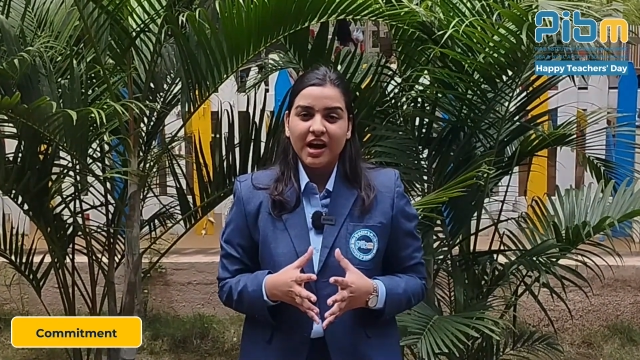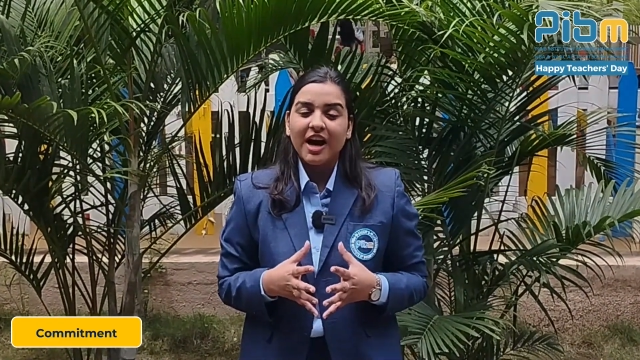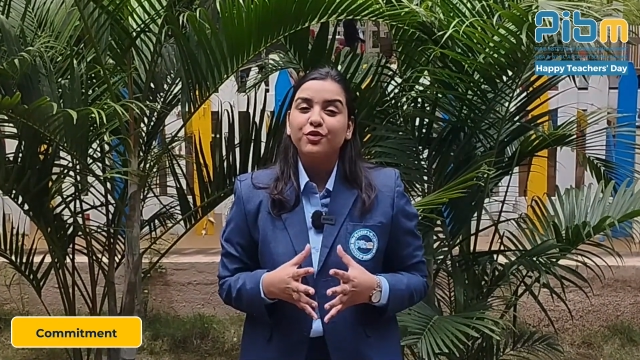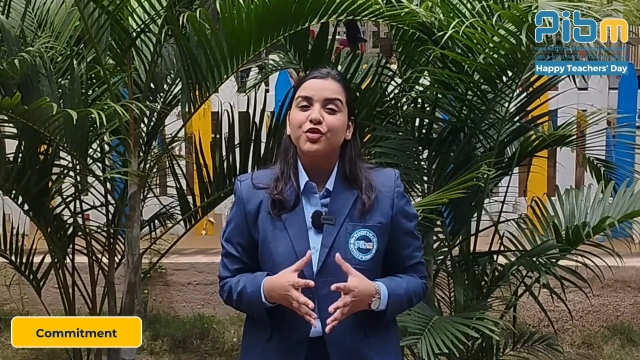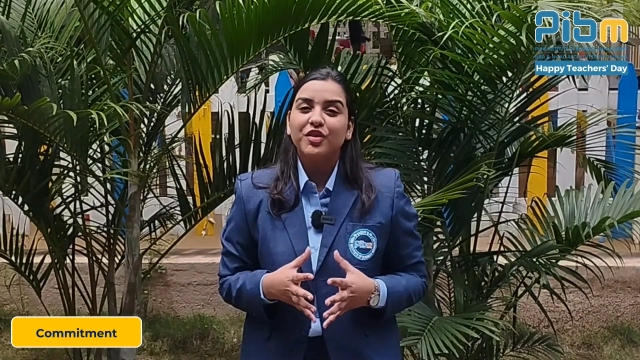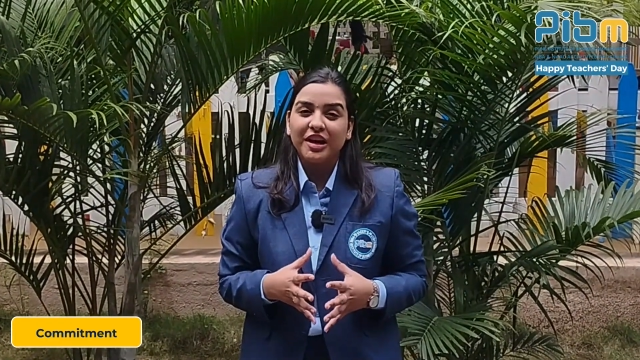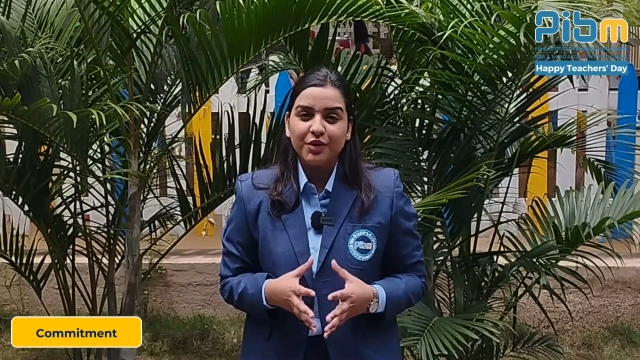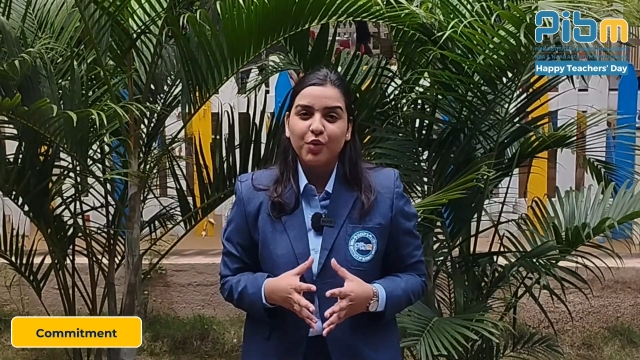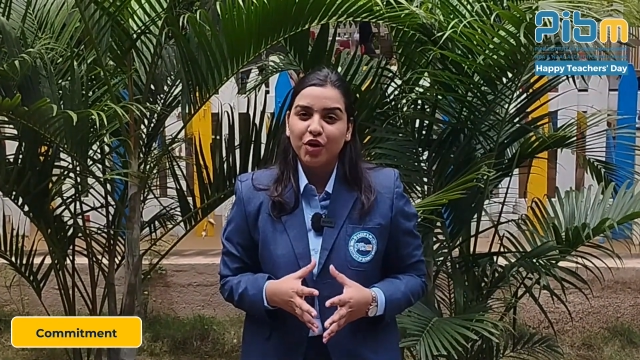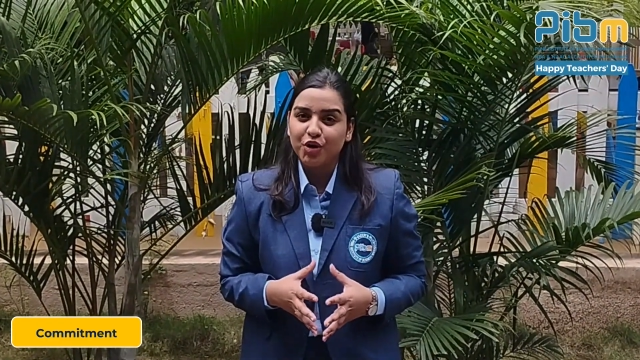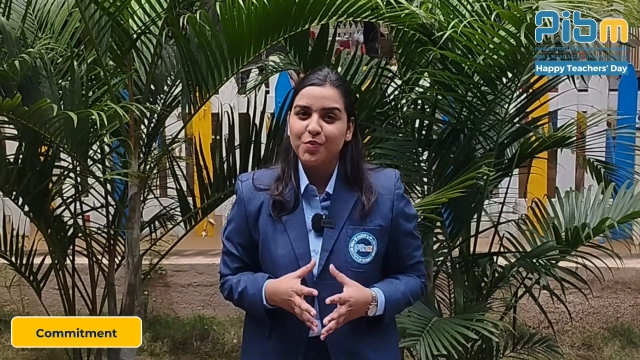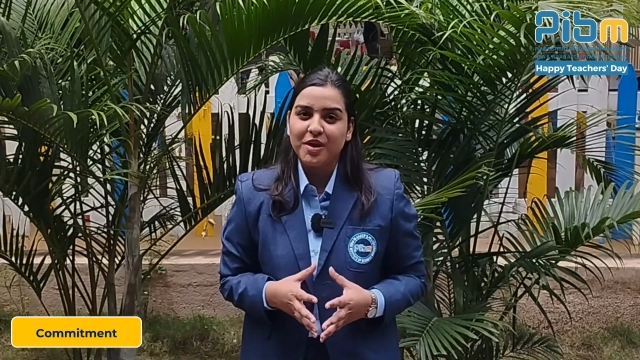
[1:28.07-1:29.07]
I would really
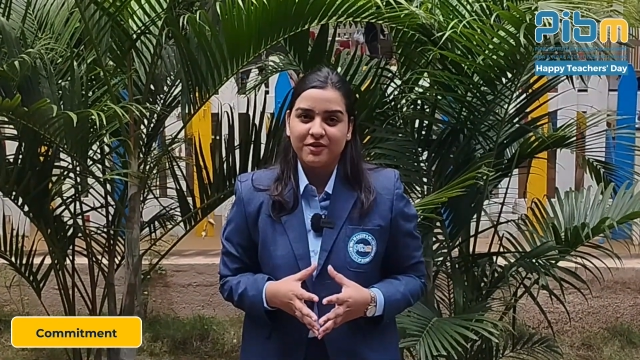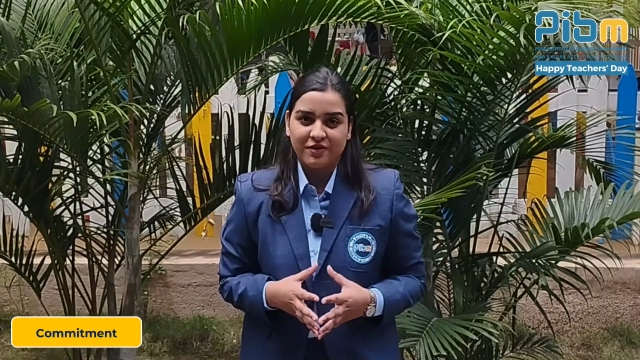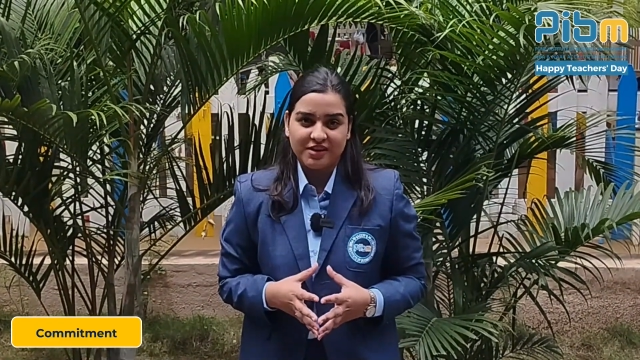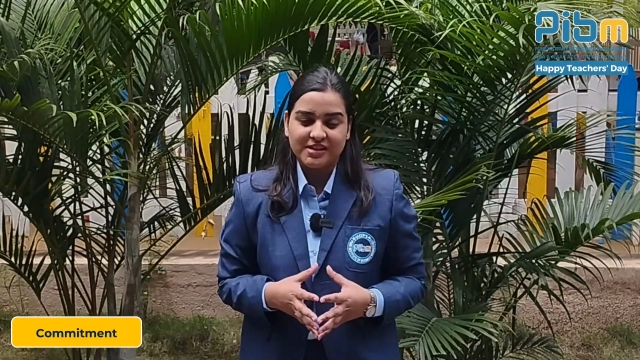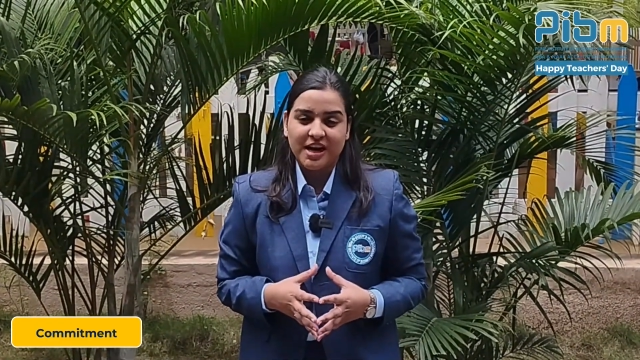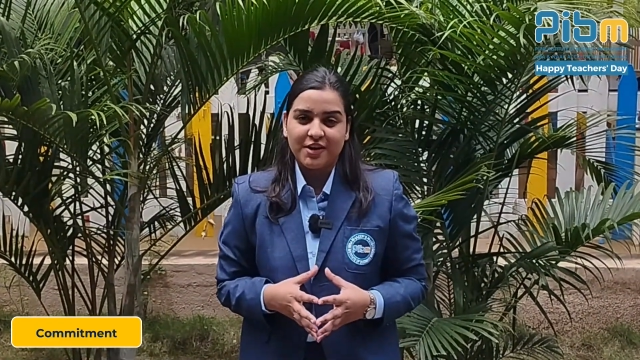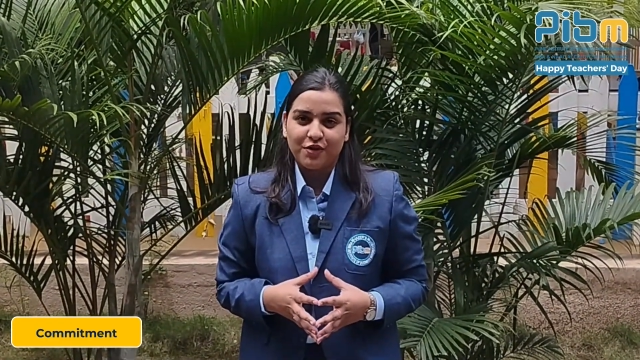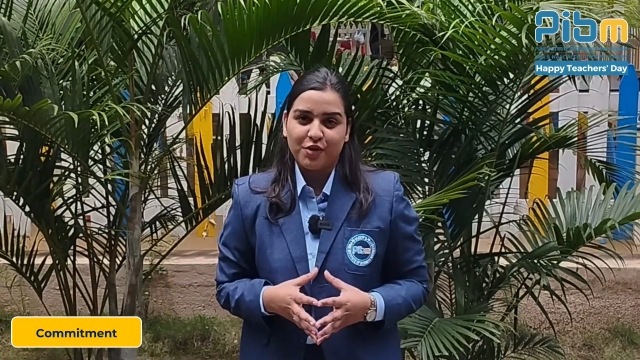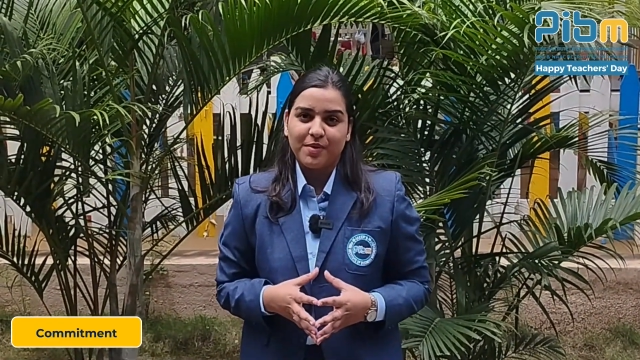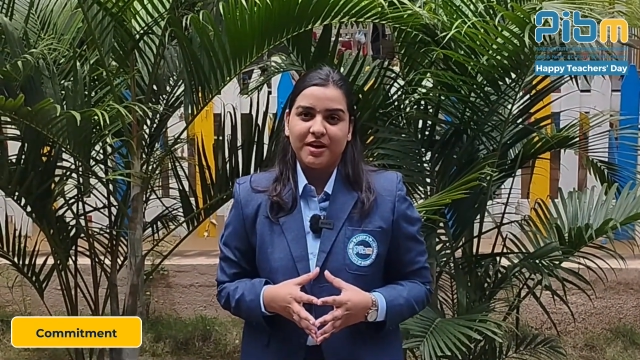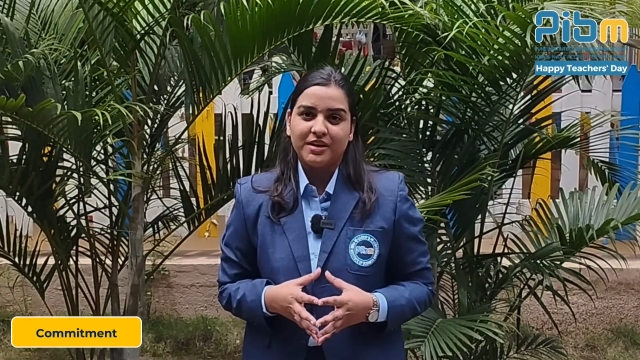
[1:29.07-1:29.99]
want to manifest that for my